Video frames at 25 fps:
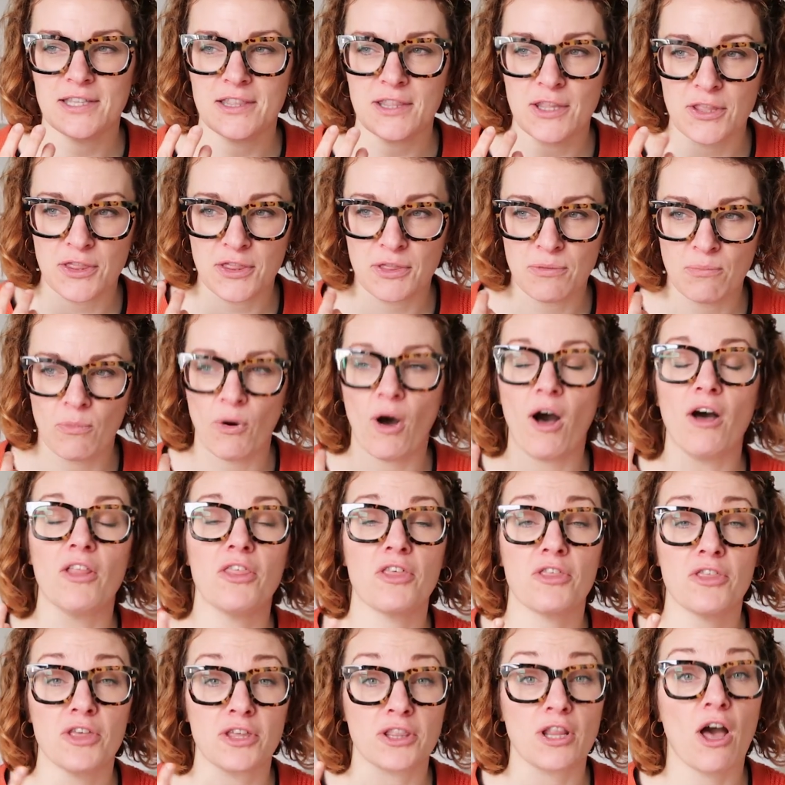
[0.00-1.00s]
The, what
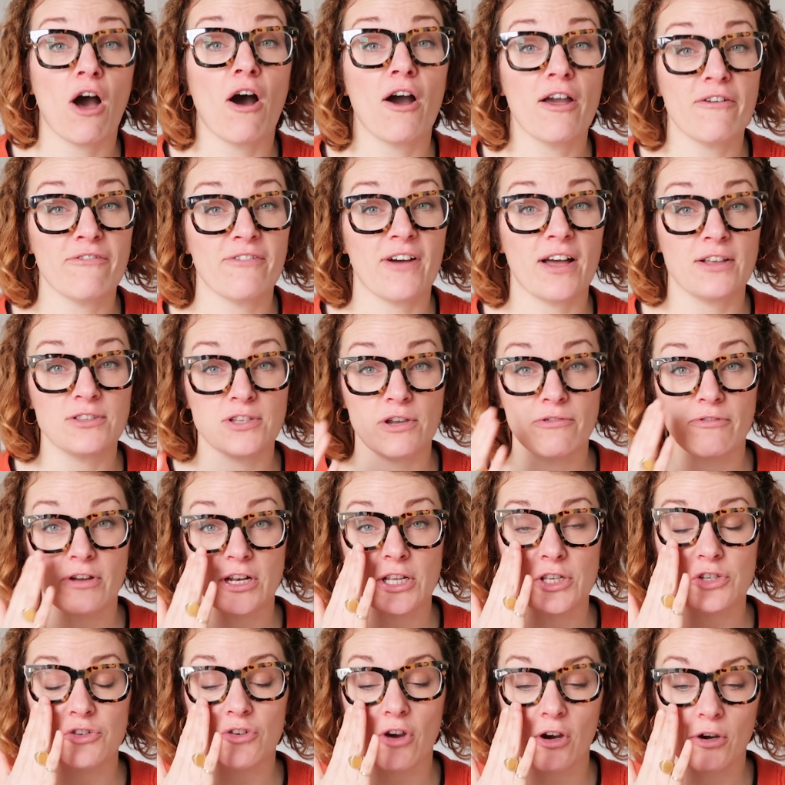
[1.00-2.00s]
other thing that I found I
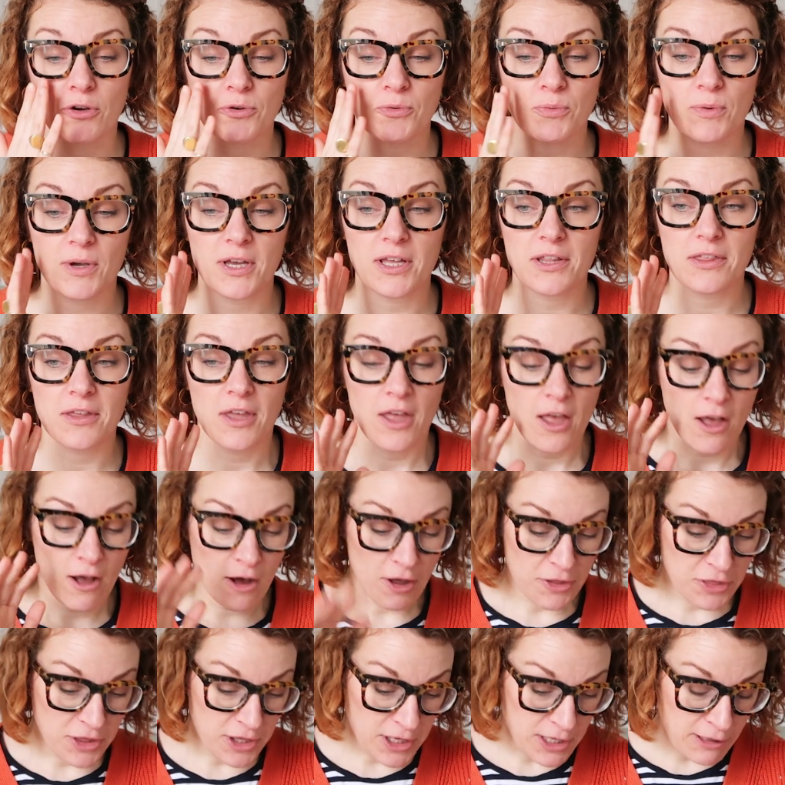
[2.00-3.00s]
really struggled with?
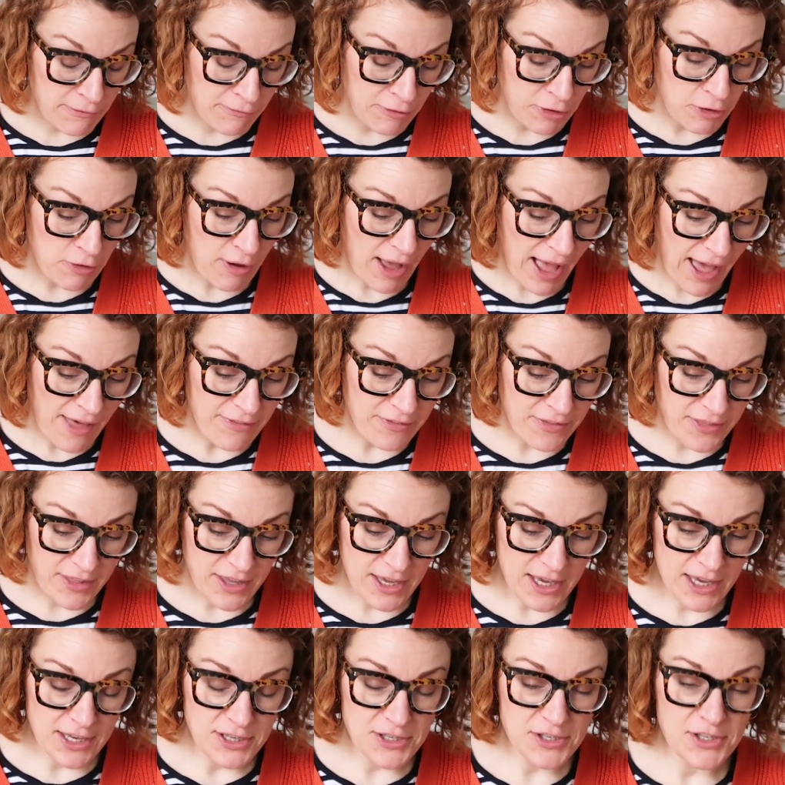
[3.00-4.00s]
I think if you had
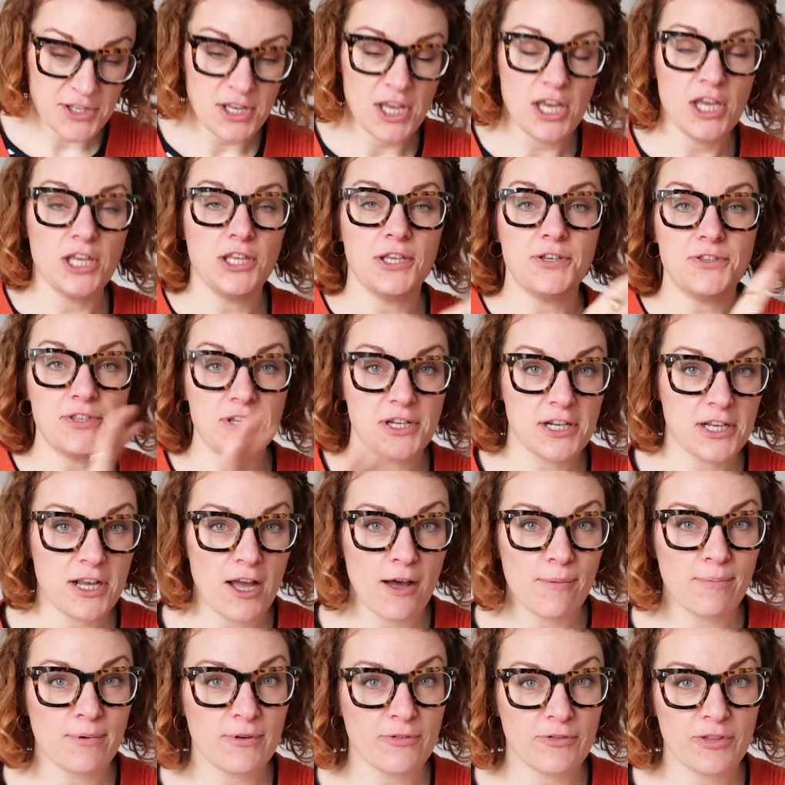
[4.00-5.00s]
this, you did a
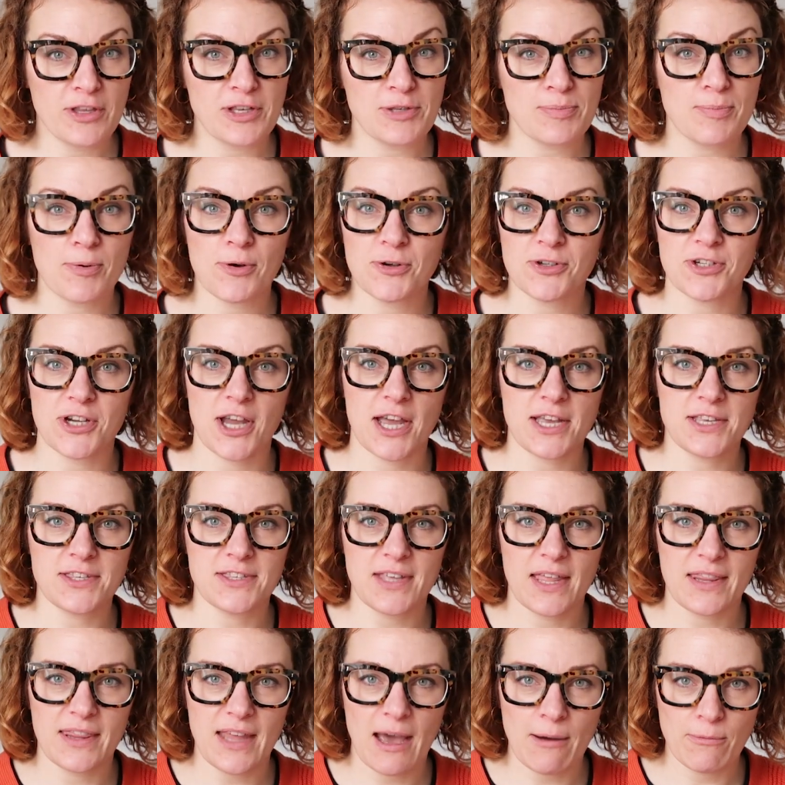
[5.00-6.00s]
couple of these projects,
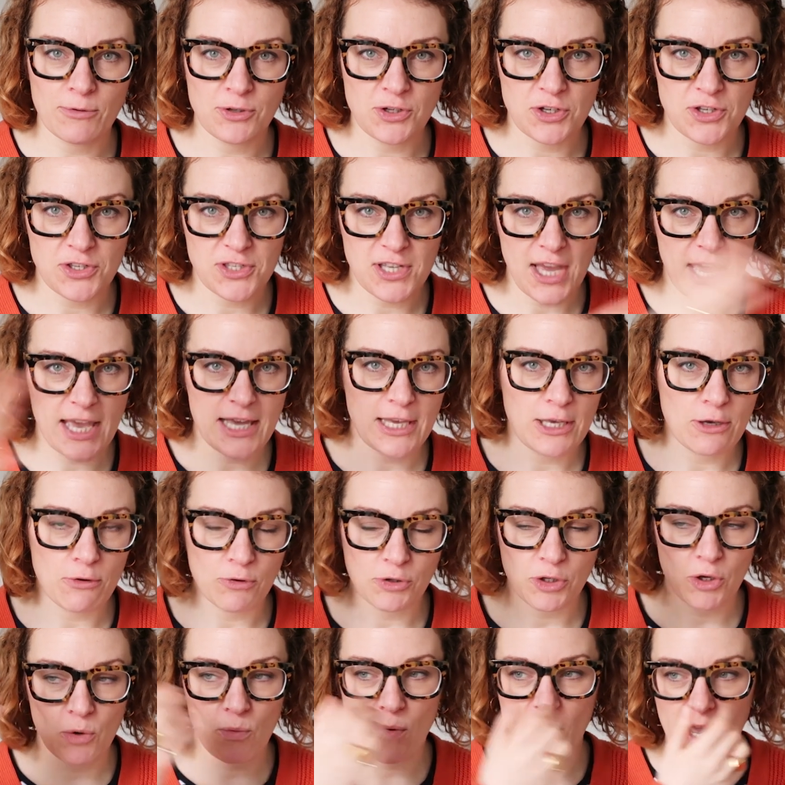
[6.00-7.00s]
then that would just take you
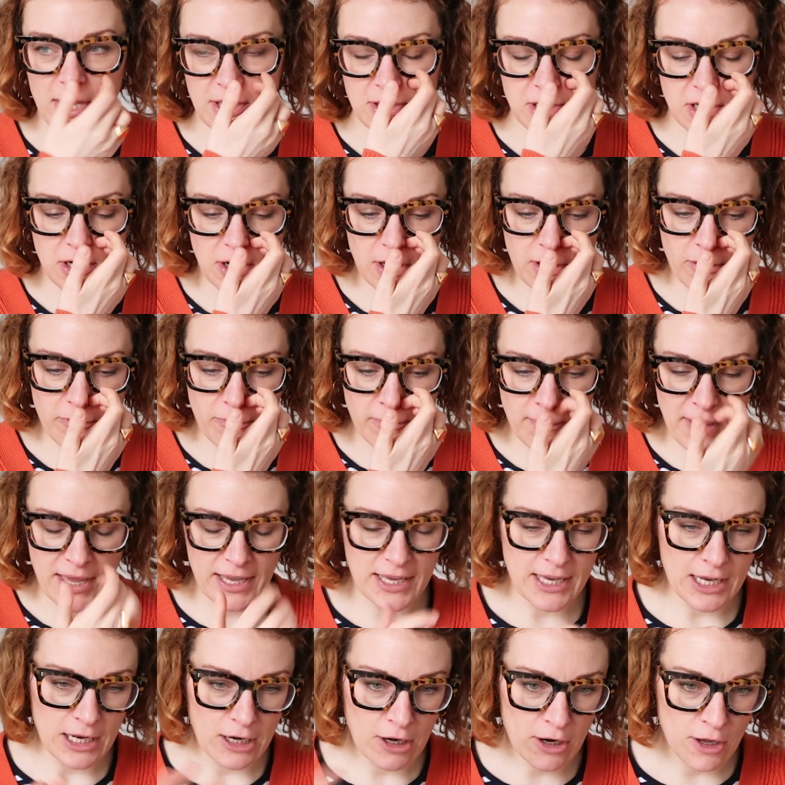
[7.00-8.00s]
on your way to kind of
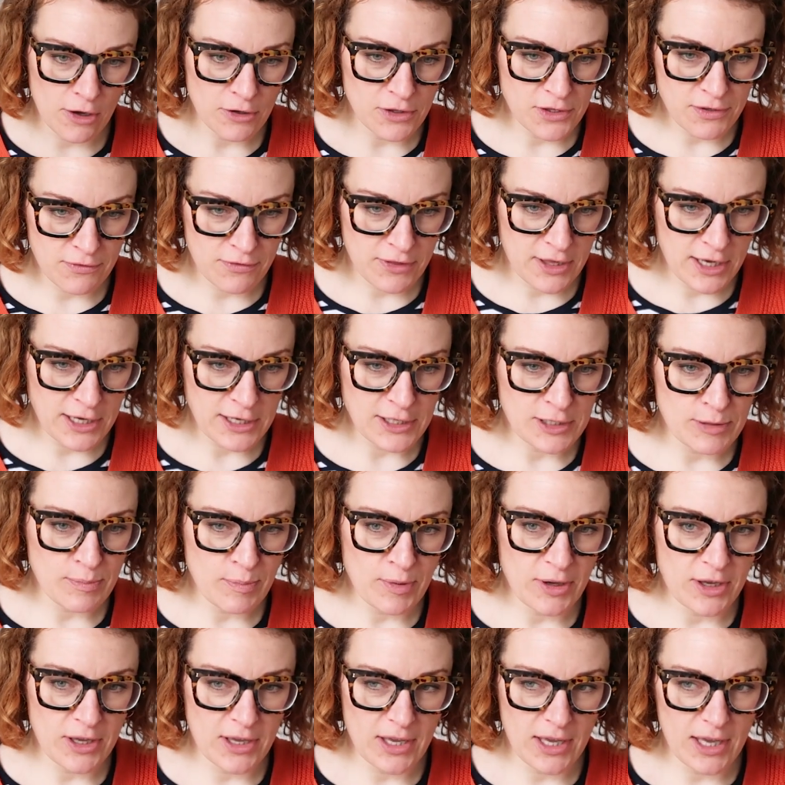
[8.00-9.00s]
making loads of things.
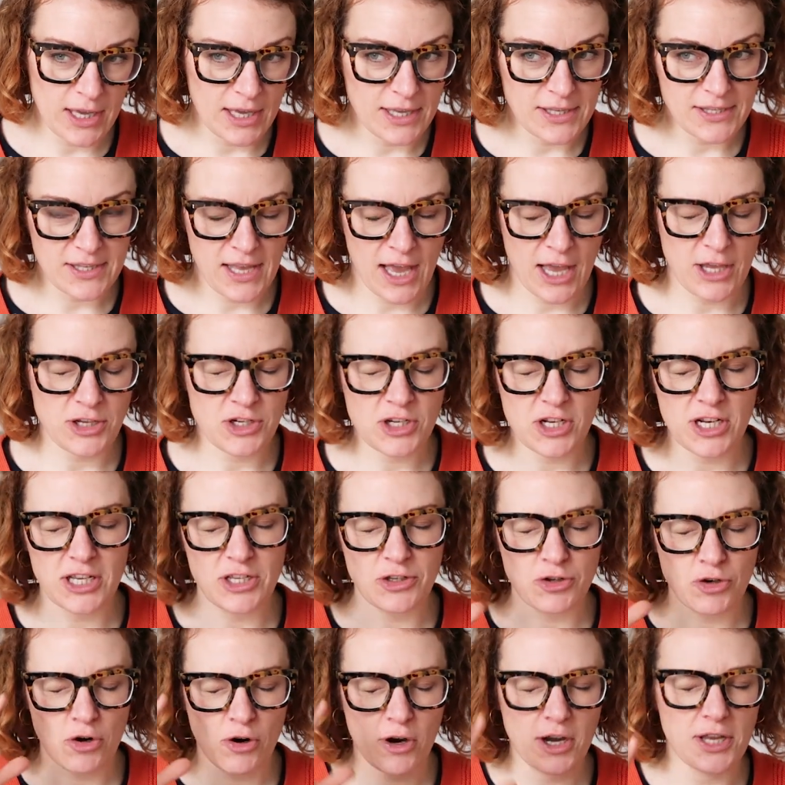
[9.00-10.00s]
But it's actually
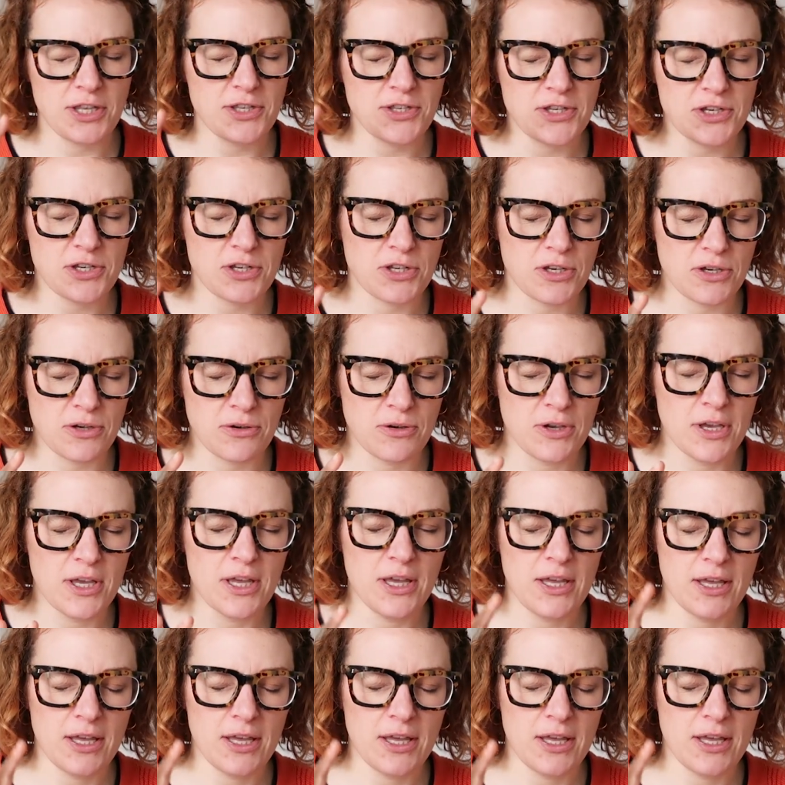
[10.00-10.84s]
trying to